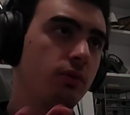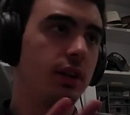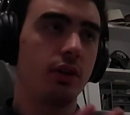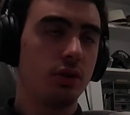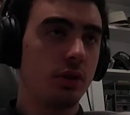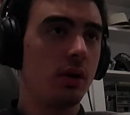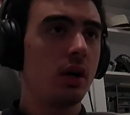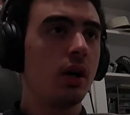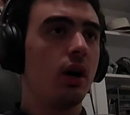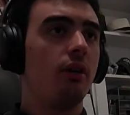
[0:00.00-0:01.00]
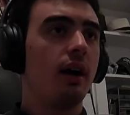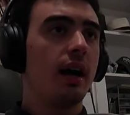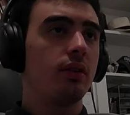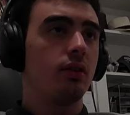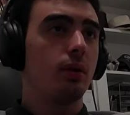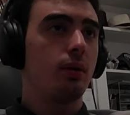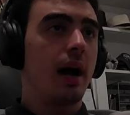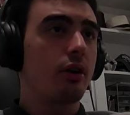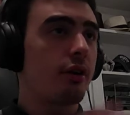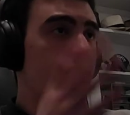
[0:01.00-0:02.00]
follow through, right? So
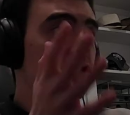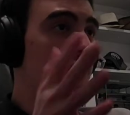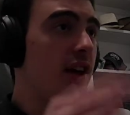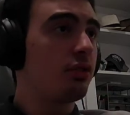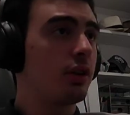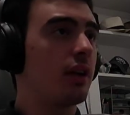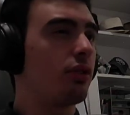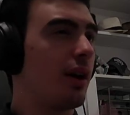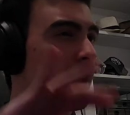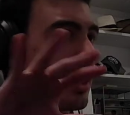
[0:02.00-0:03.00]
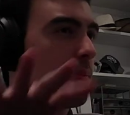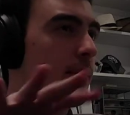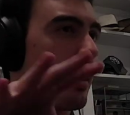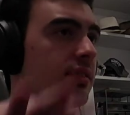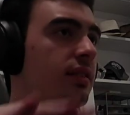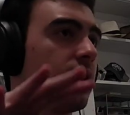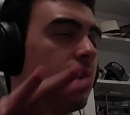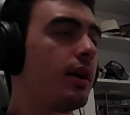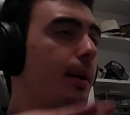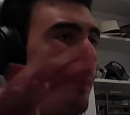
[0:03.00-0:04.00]
I don't know if he's a face or not. So I'm gonna keep him as
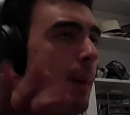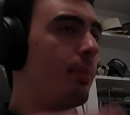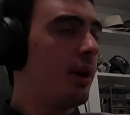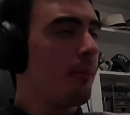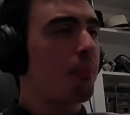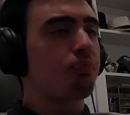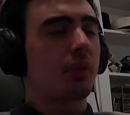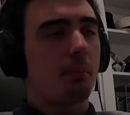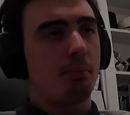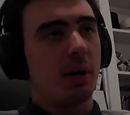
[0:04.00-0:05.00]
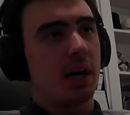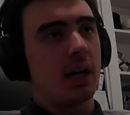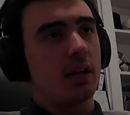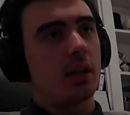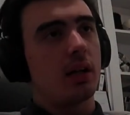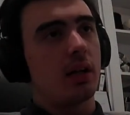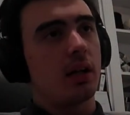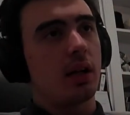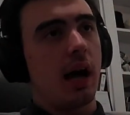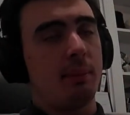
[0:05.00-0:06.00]
member, but
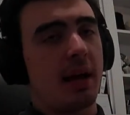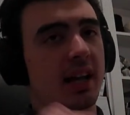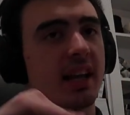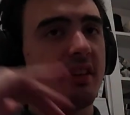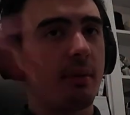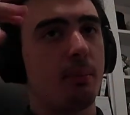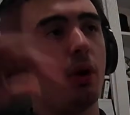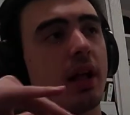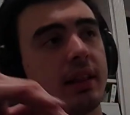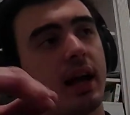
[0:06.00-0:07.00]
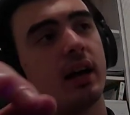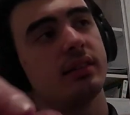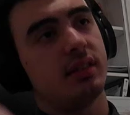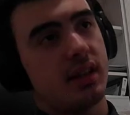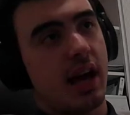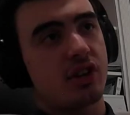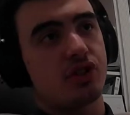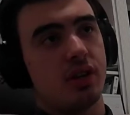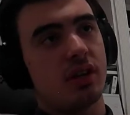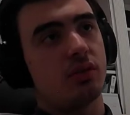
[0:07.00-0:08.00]
I'm not gonna give him more than that until he
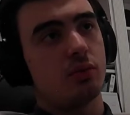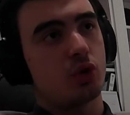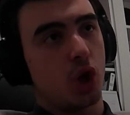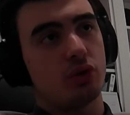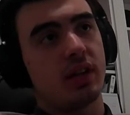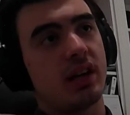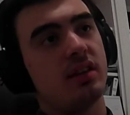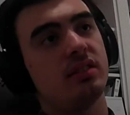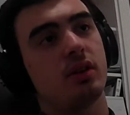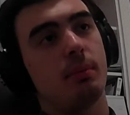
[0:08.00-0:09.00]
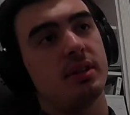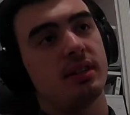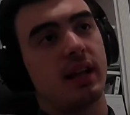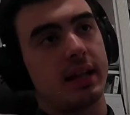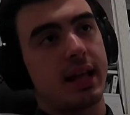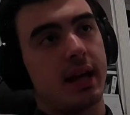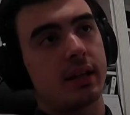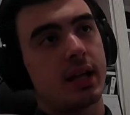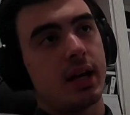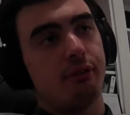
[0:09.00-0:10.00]
actually shows that he's committed like that,
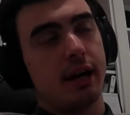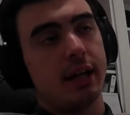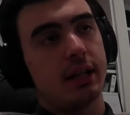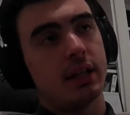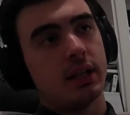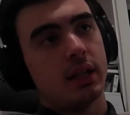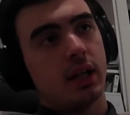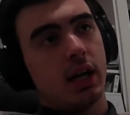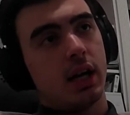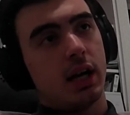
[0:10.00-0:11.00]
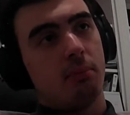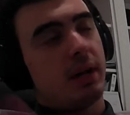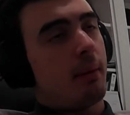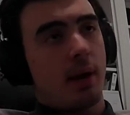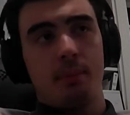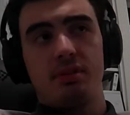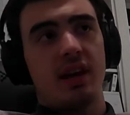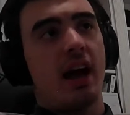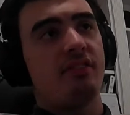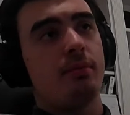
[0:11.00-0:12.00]
right? But I'm happy
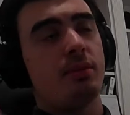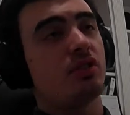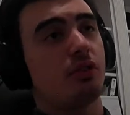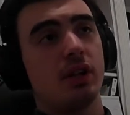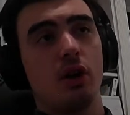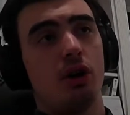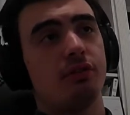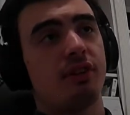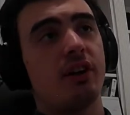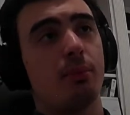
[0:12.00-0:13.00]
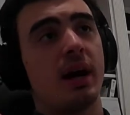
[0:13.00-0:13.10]
to have him. He's a really old friend of